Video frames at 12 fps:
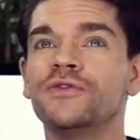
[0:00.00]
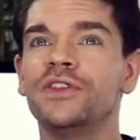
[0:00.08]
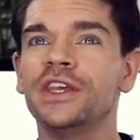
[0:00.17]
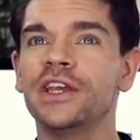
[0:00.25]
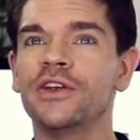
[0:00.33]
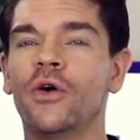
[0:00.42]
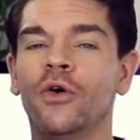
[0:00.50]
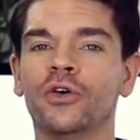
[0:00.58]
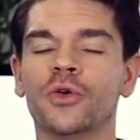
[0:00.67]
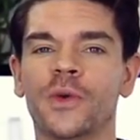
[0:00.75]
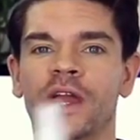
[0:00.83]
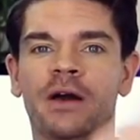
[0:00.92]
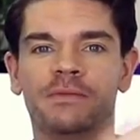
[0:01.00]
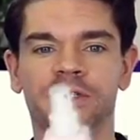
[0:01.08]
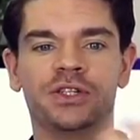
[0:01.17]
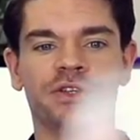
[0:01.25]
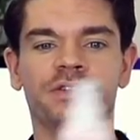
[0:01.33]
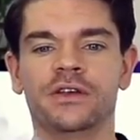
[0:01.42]
of the year all the way up
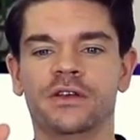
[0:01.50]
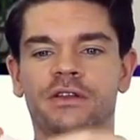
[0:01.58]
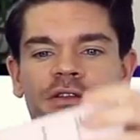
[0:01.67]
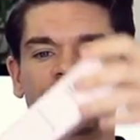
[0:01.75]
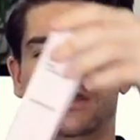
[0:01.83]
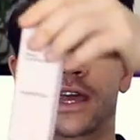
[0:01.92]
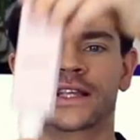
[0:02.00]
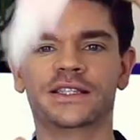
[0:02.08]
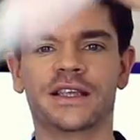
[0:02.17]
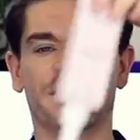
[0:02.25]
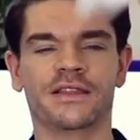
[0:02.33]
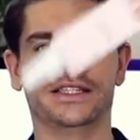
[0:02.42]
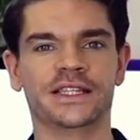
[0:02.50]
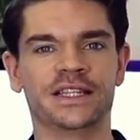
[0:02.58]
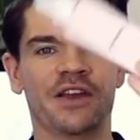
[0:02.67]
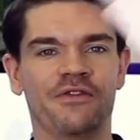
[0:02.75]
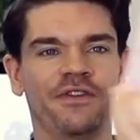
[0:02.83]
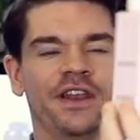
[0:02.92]
to this is
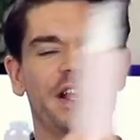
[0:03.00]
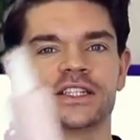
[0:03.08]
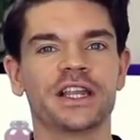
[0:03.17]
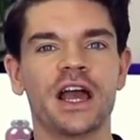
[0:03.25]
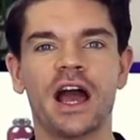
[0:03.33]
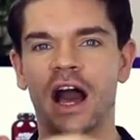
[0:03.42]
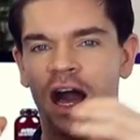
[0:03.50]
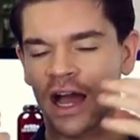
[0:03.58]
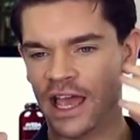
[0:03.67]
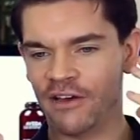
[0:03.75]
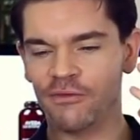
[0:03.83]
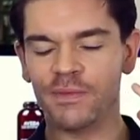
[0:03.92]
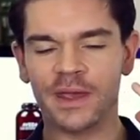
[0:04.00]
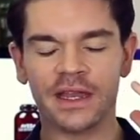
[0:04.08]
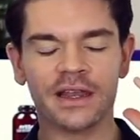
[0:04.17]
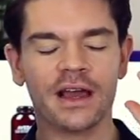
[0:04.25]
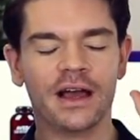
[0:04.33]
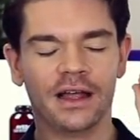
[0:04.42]
now finished. I have been